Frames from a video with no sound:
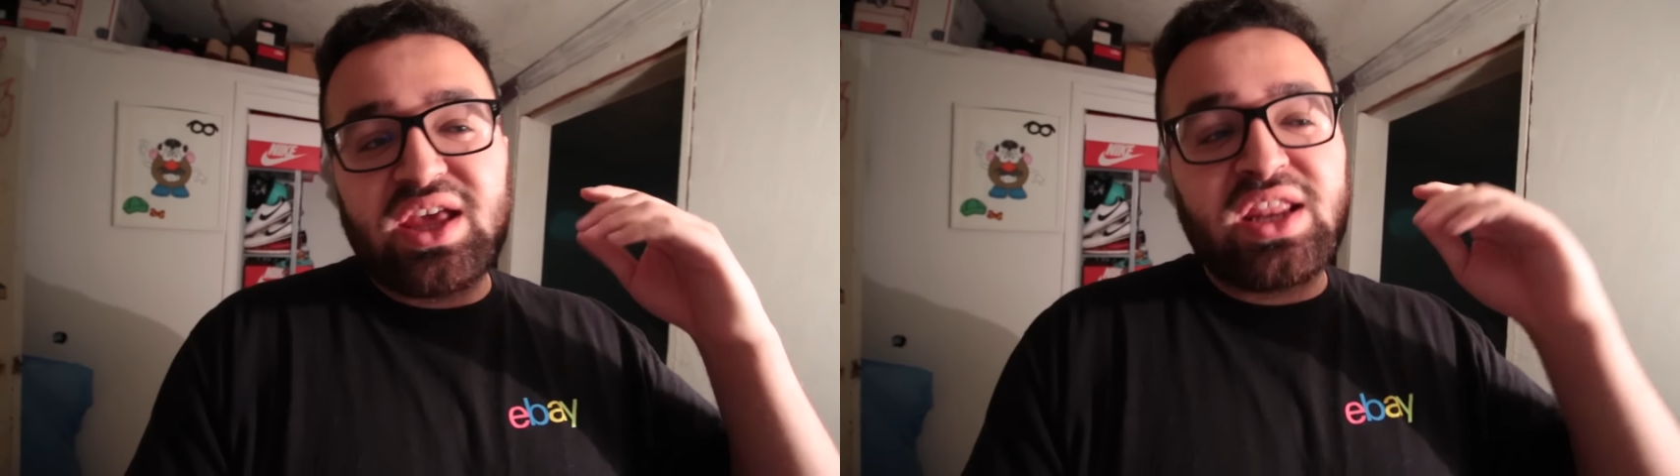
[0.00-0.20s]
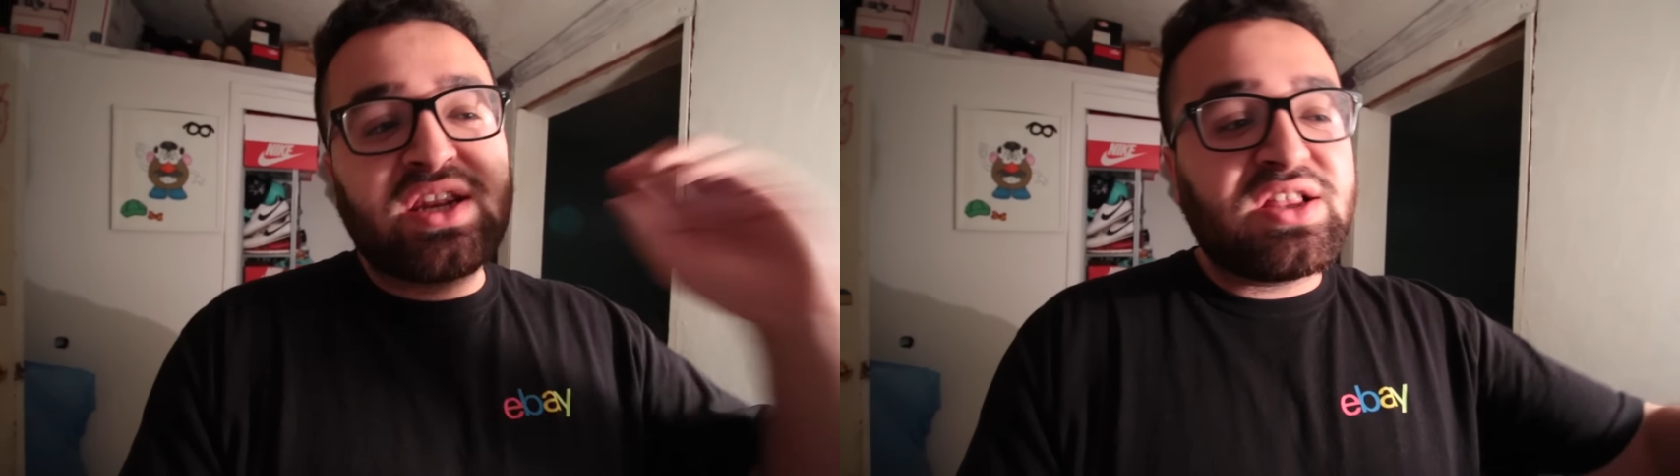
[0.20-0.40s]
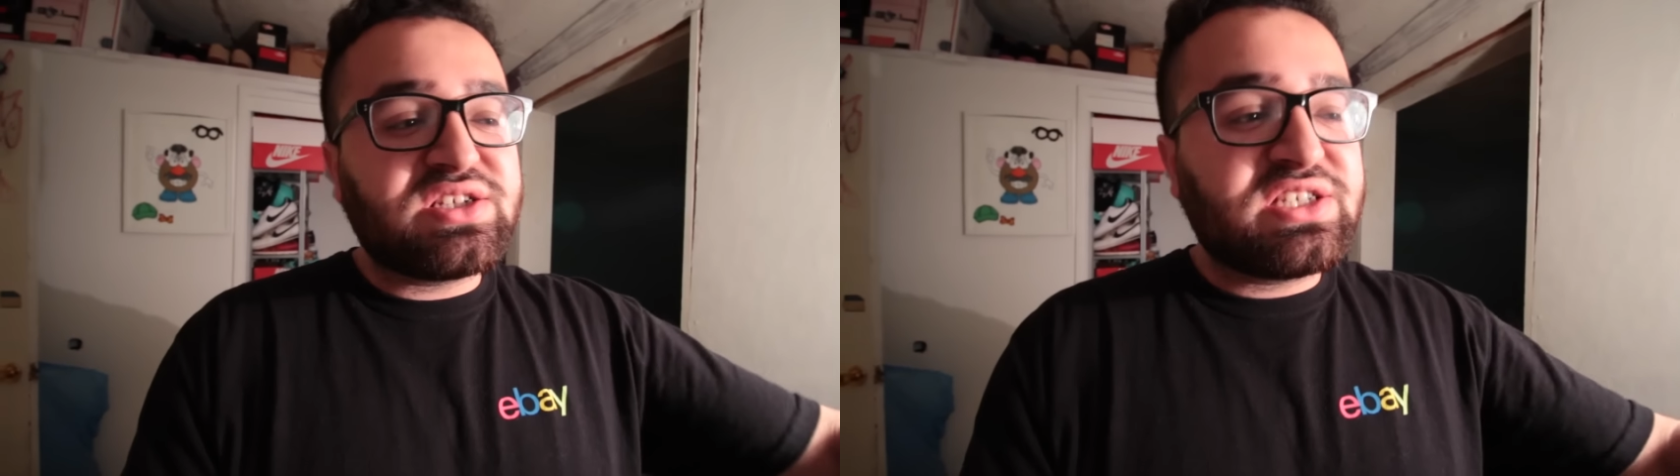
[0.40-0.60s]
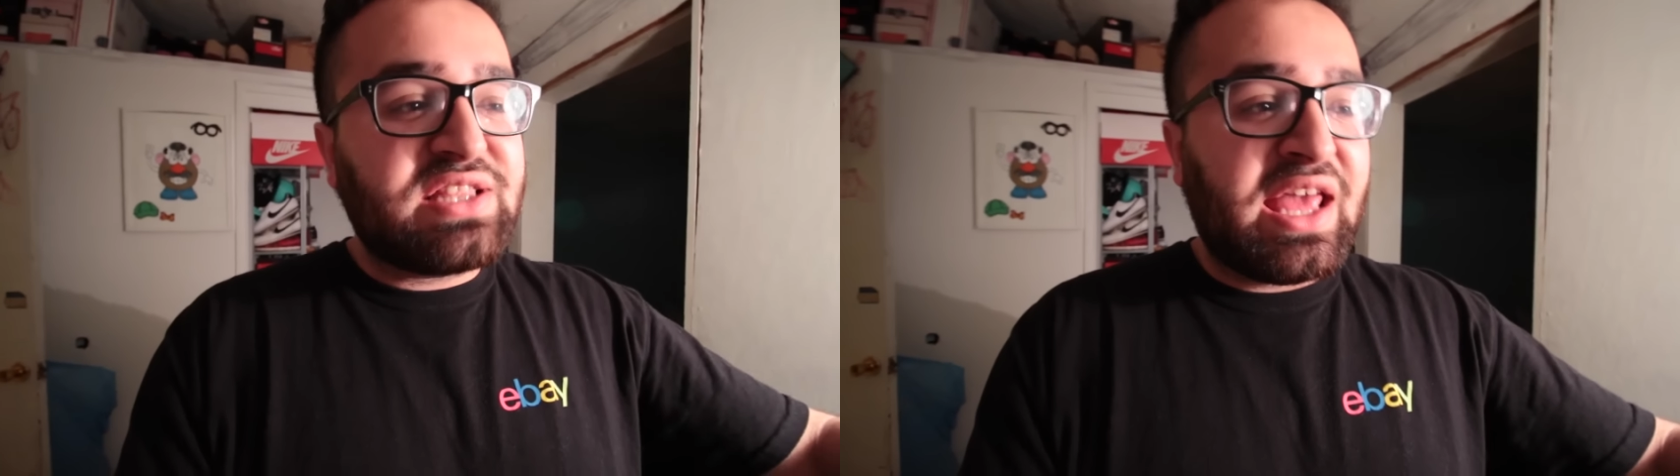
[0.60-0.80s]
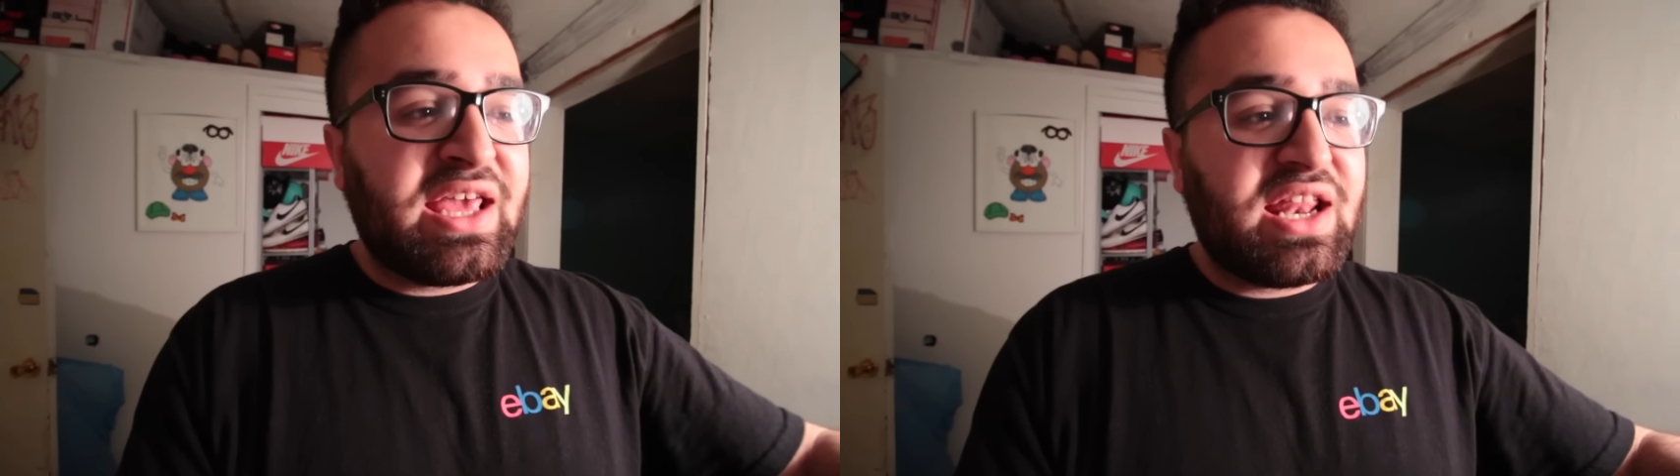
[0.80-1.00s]
in another
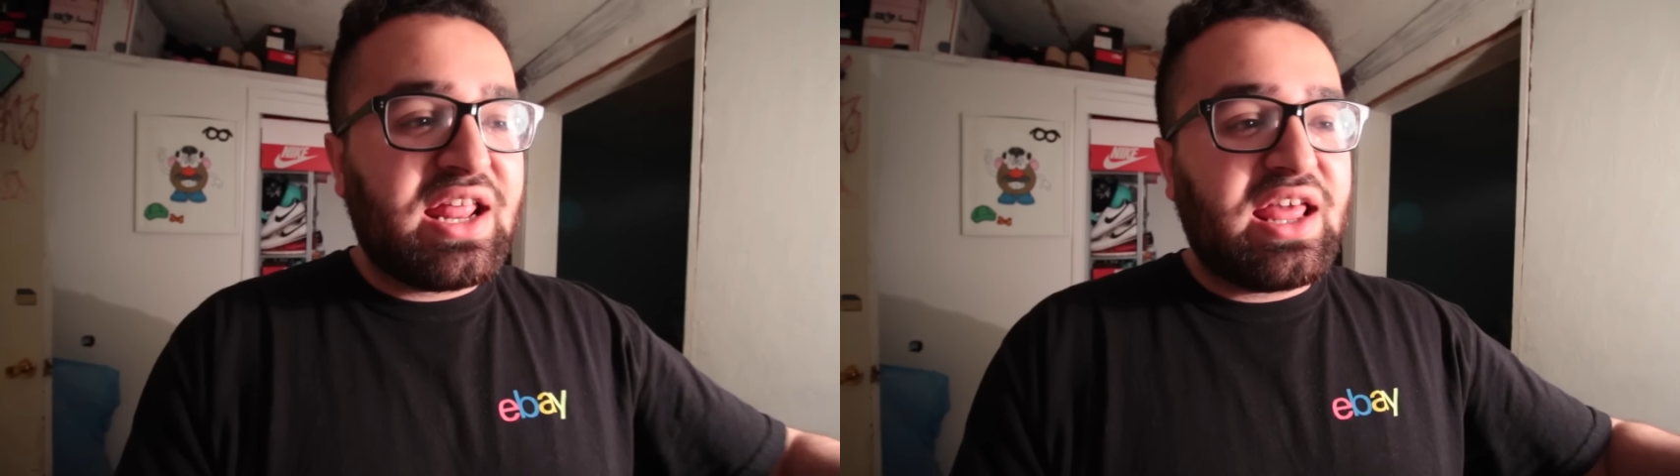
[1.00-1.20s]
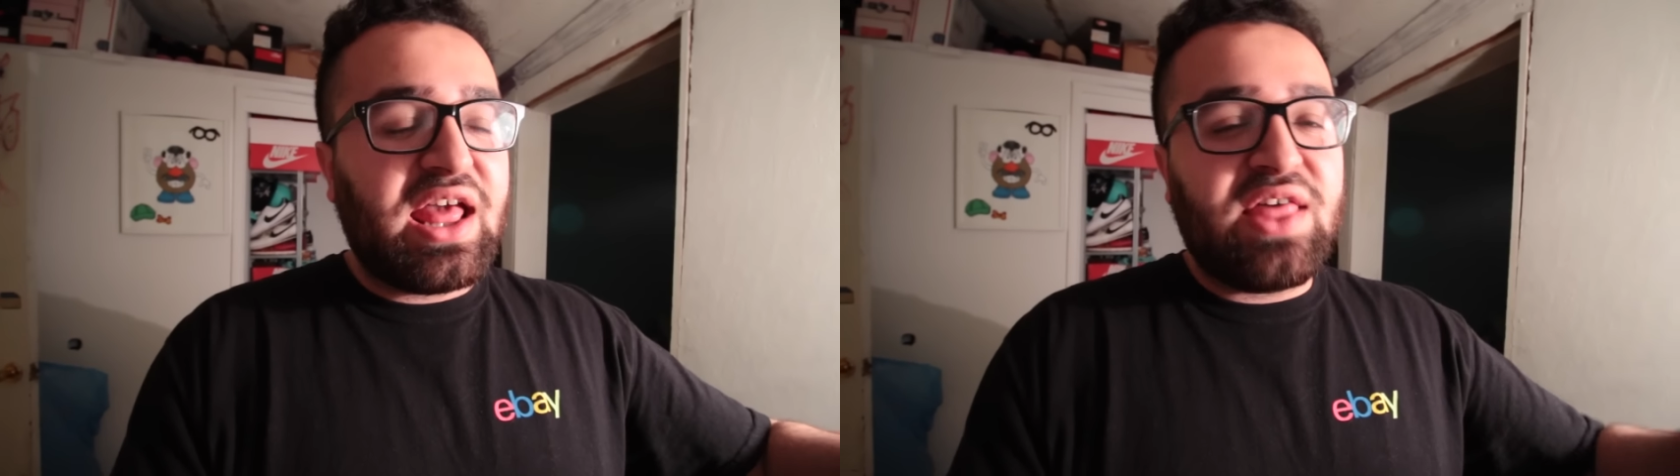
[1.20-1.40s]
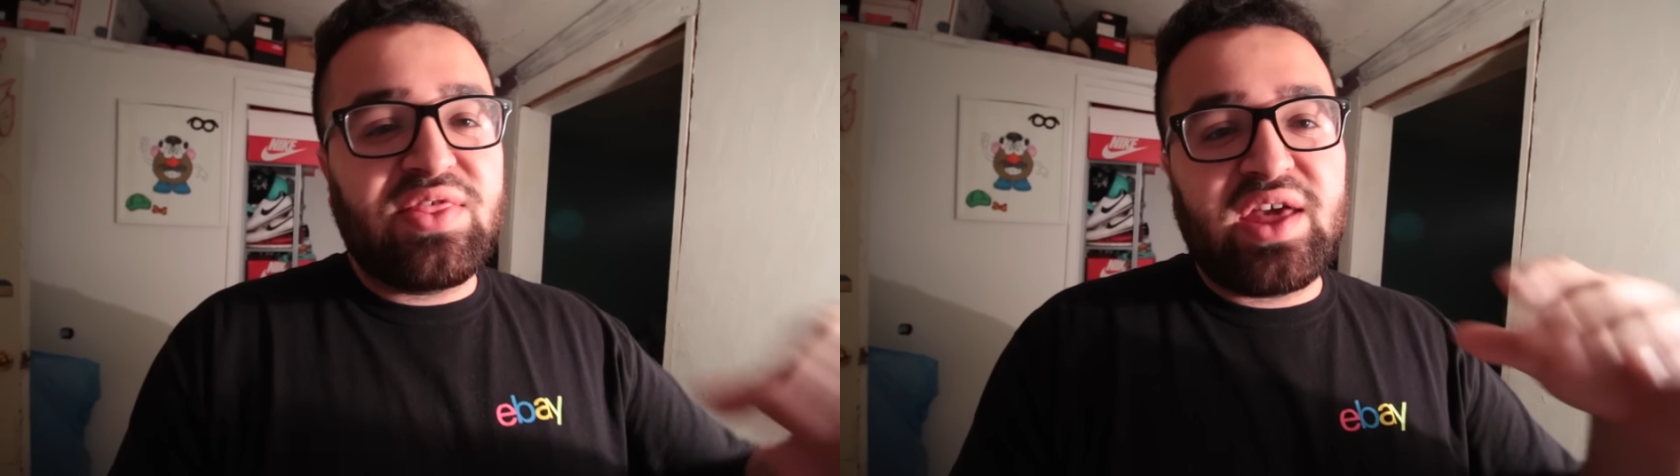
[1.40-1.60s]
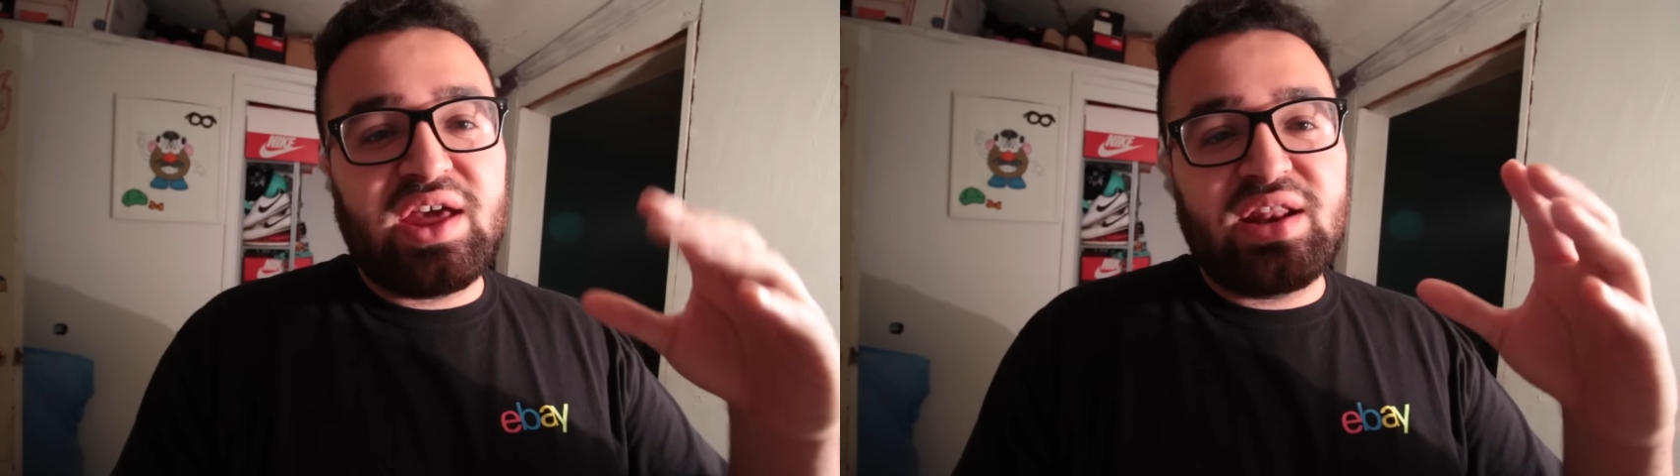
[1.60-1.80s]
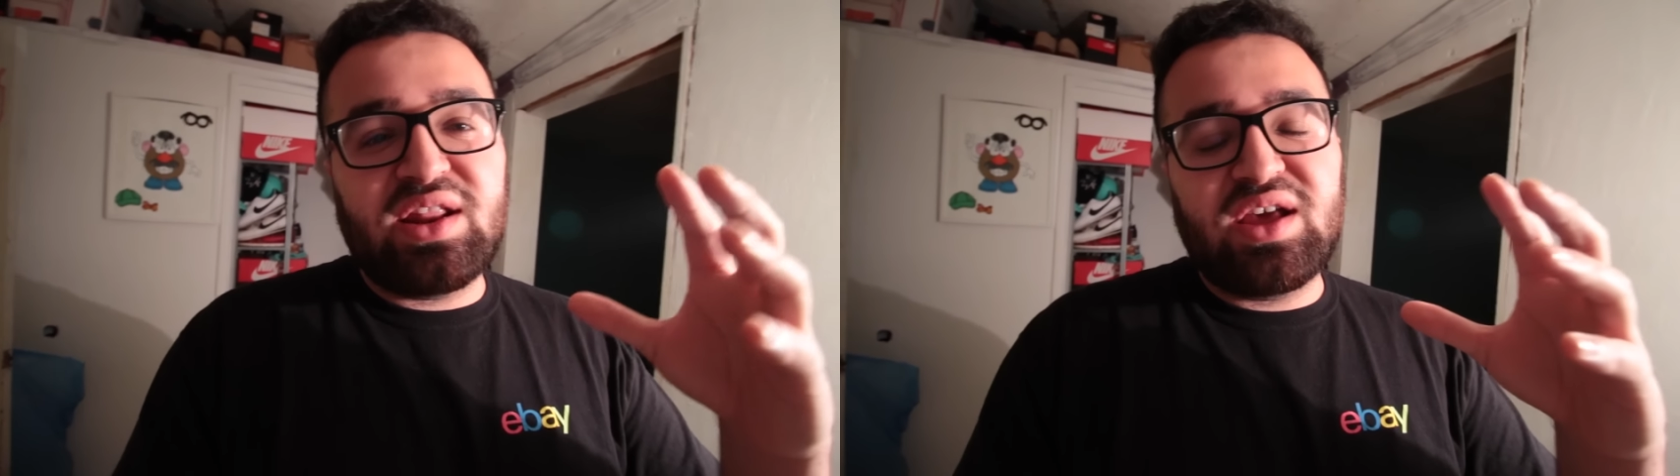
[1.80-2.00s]
state and
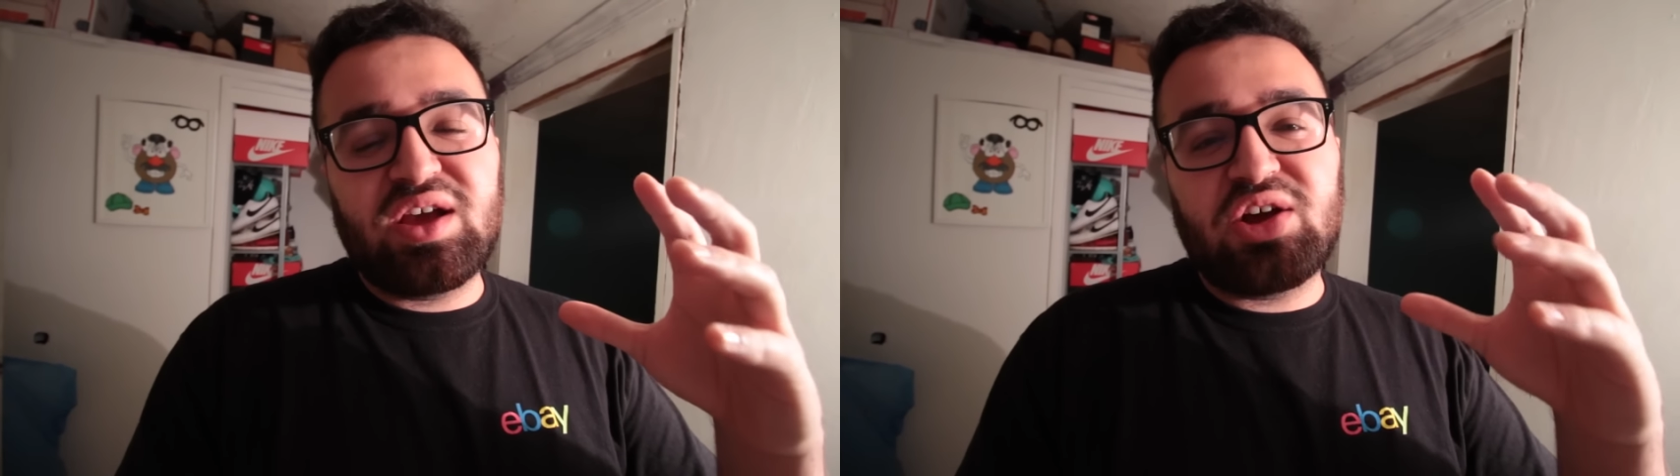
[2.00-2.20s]
then